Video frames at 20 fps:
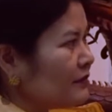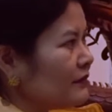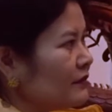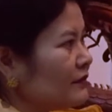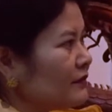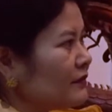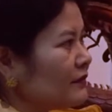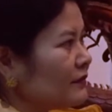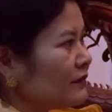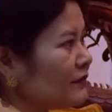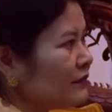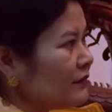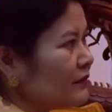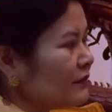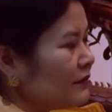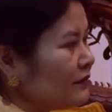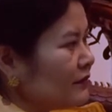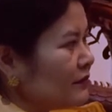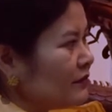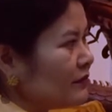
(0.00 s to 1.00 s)

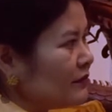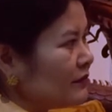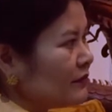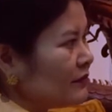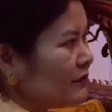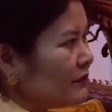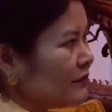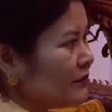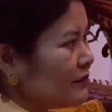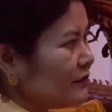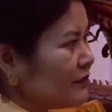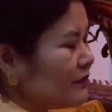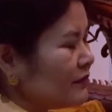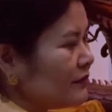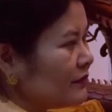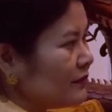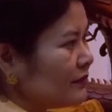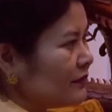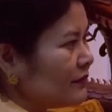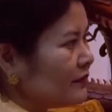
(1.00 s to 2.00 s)

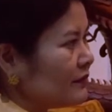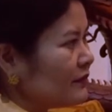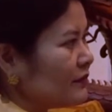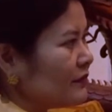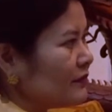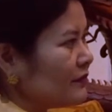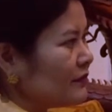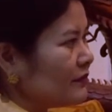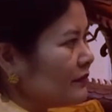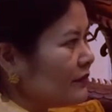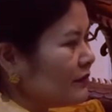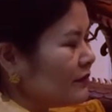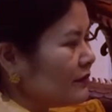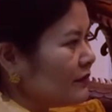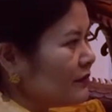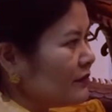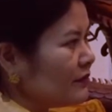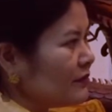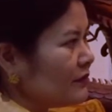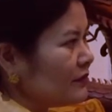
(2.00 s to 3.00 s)

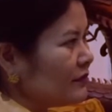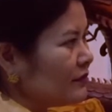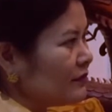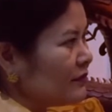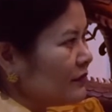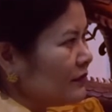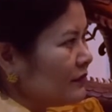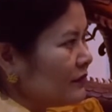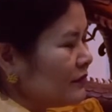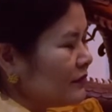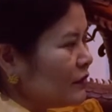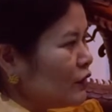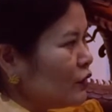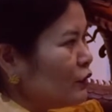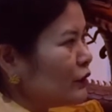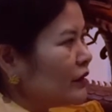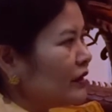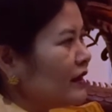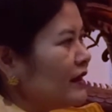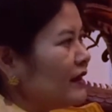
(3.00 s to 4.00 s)

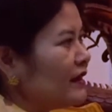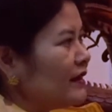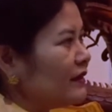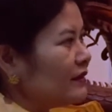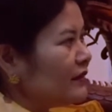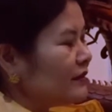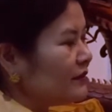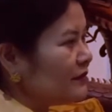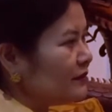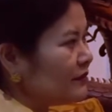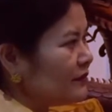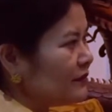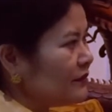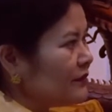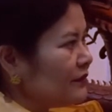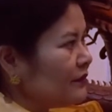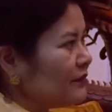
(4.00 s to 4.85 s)
No words are spoken by the person on screen.